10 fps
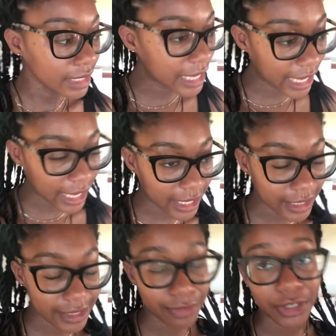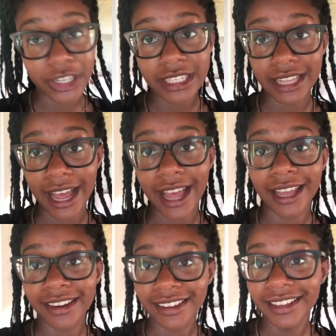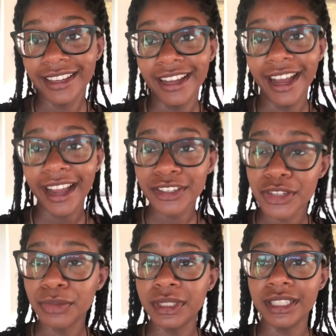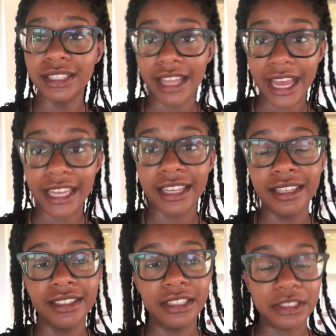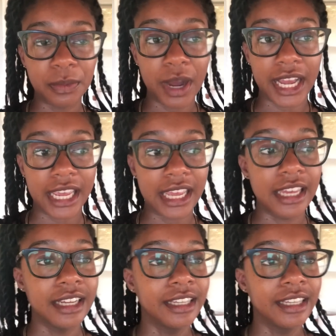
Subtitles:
and it's very sad. I actually really like Hawaii.